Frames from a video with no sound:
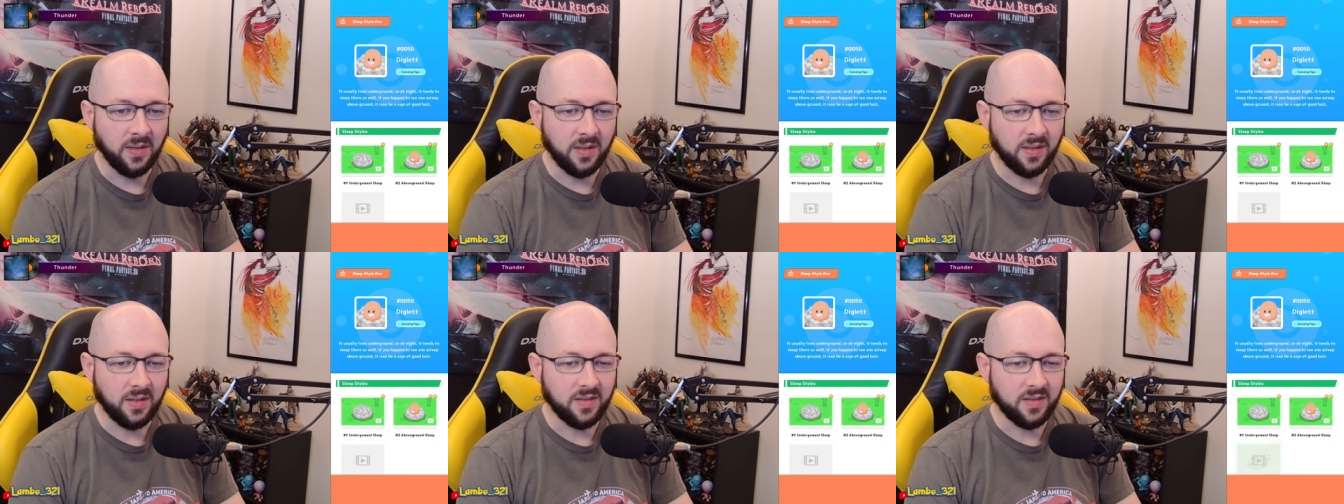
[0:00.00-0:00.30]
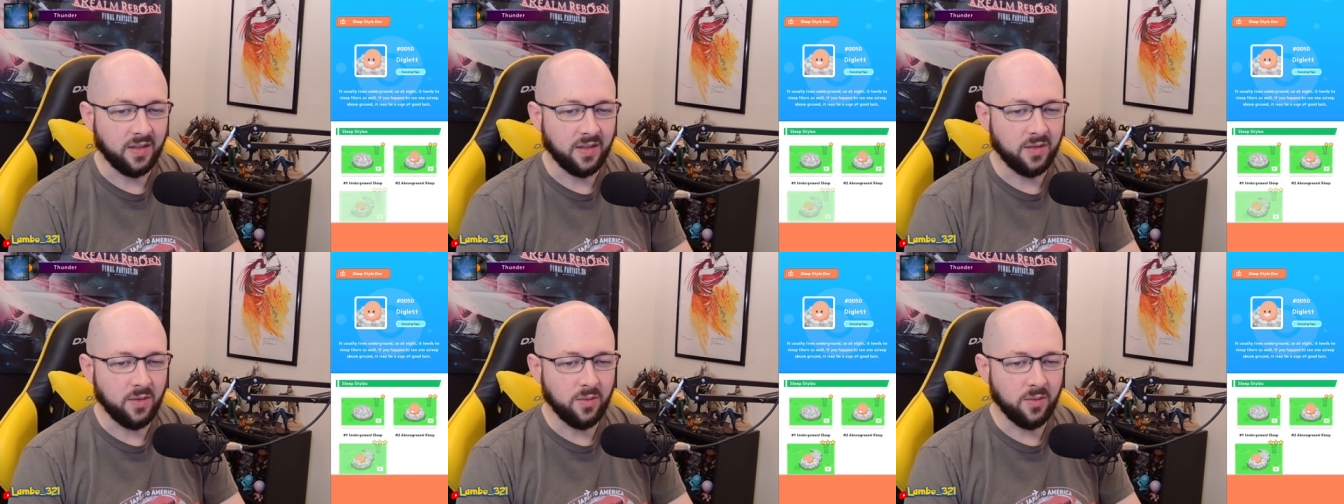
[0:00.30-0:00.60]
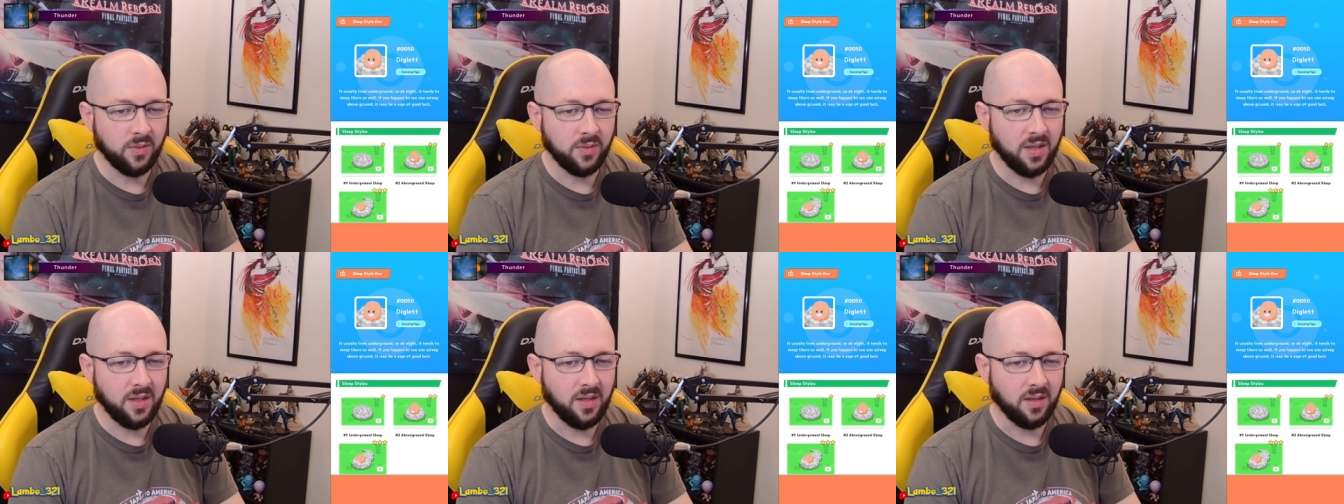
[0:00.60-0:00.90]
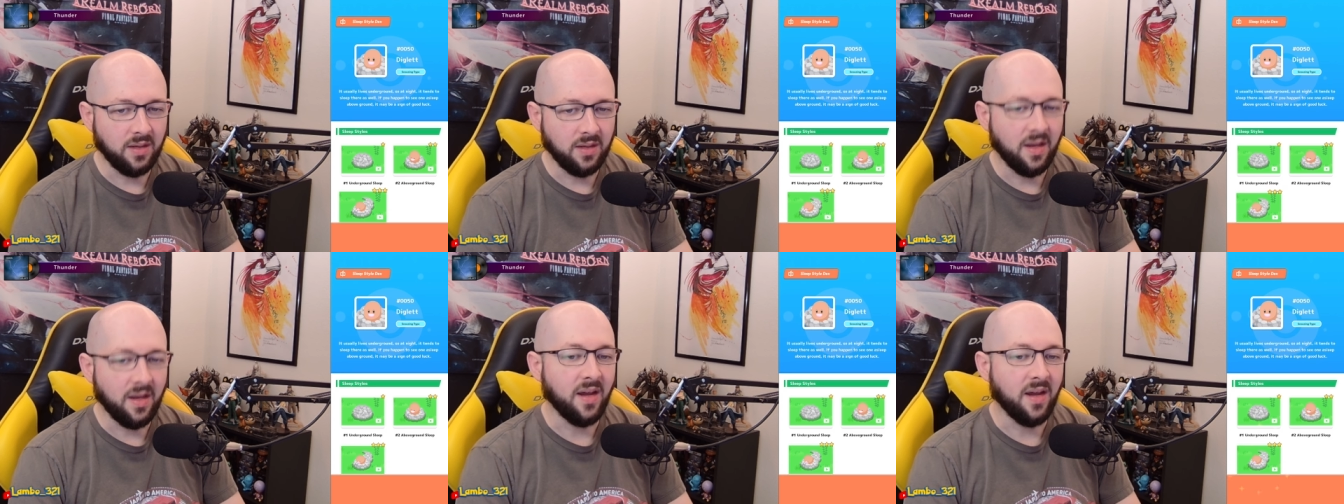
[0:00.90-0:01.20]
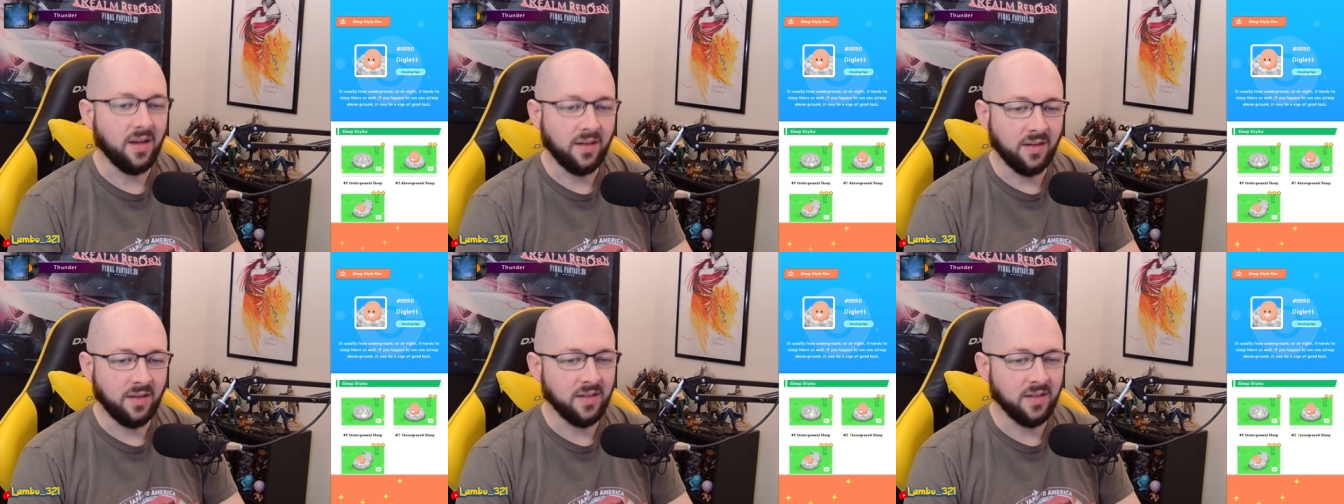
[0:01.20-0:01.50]
because I don't think, yeah,
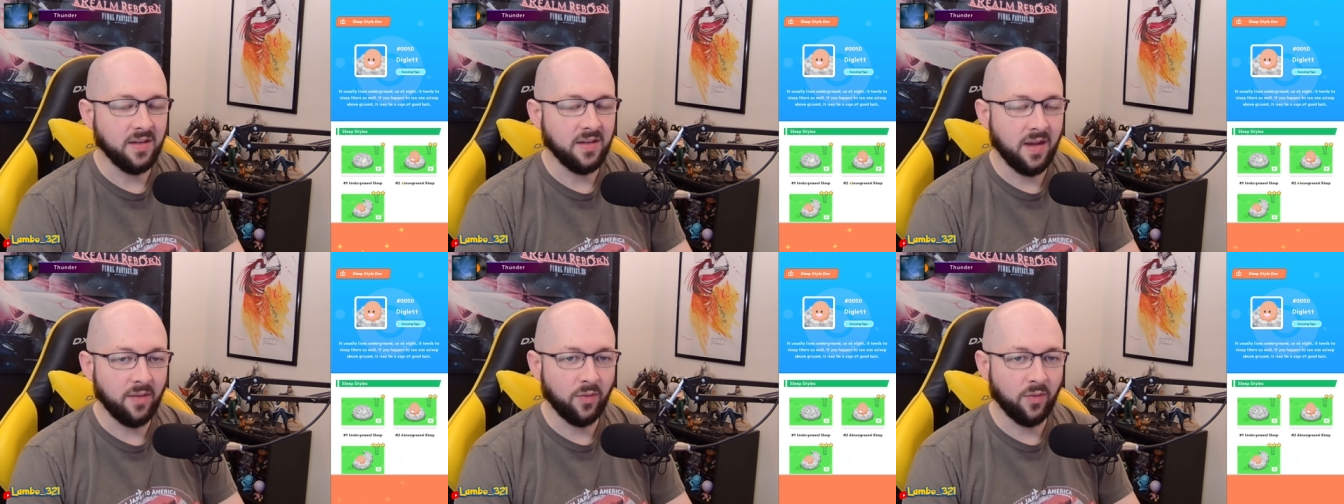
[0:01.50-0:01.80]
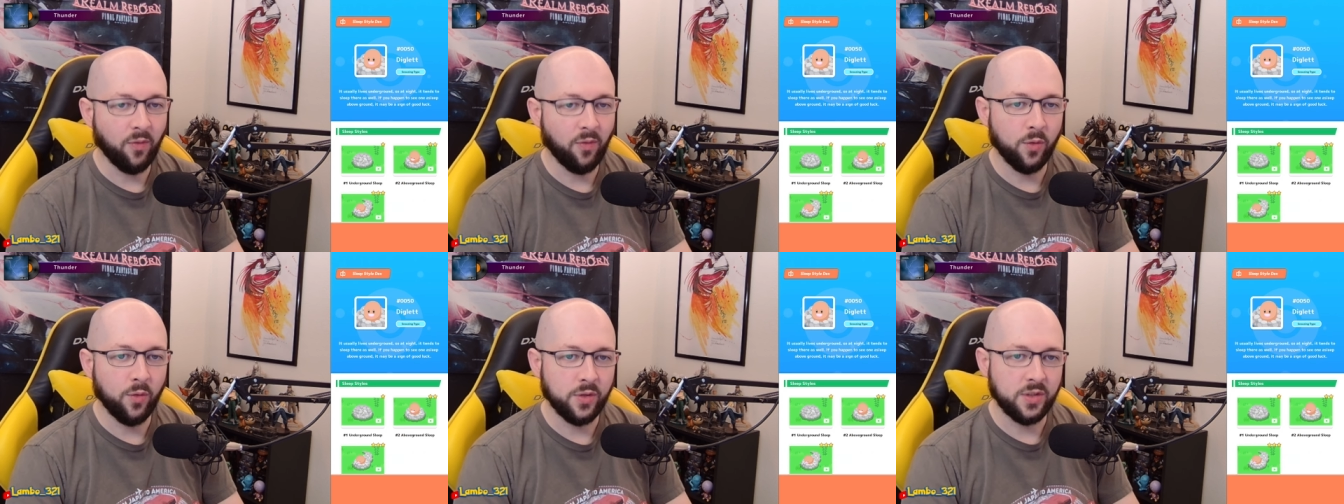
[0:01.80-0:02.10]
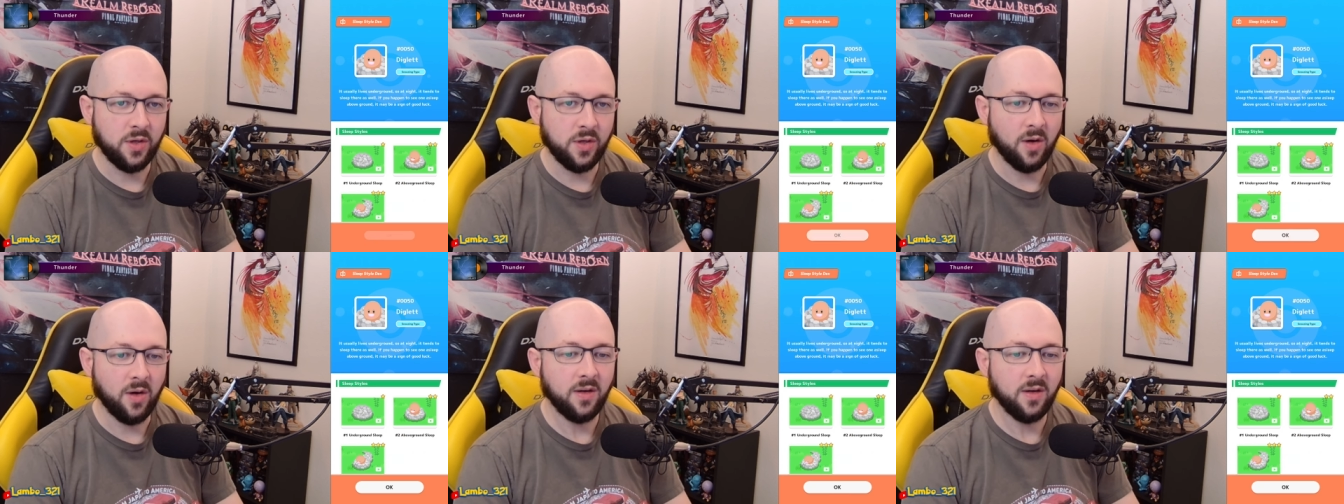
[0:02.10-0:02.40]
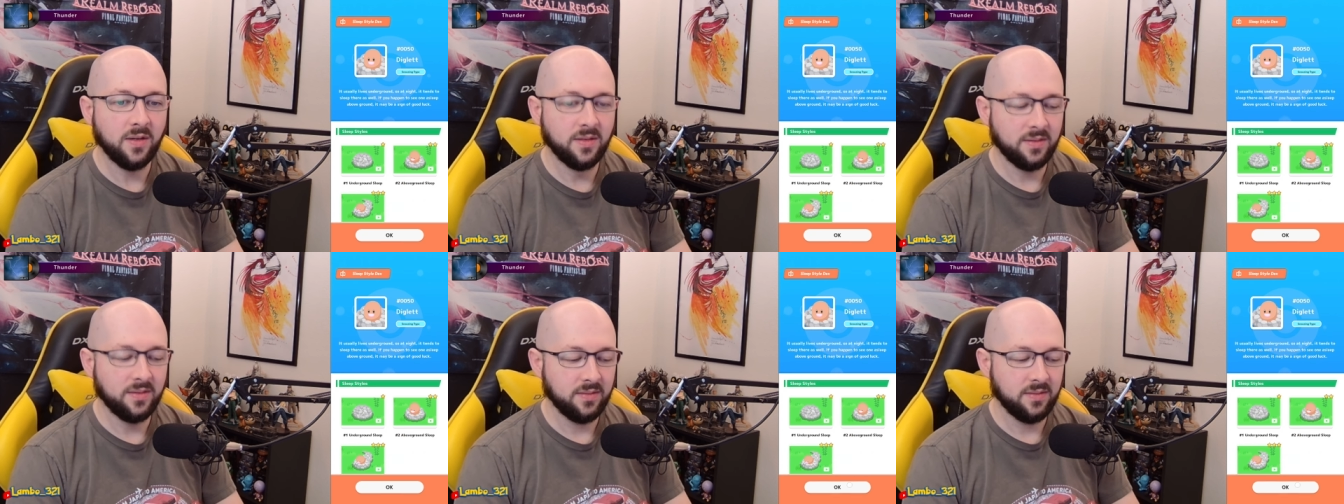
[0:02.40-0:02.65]
it doesn't have a four star.